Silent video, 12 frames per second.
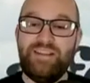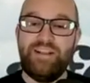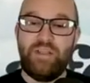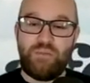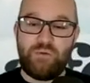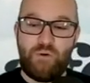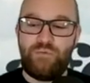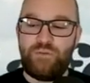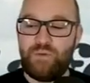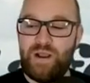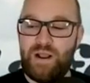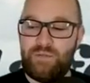throw a
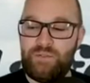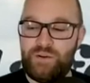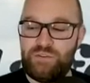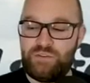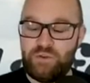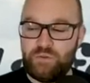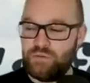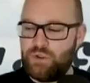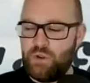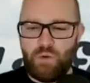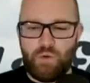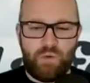few out there. So there's
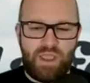no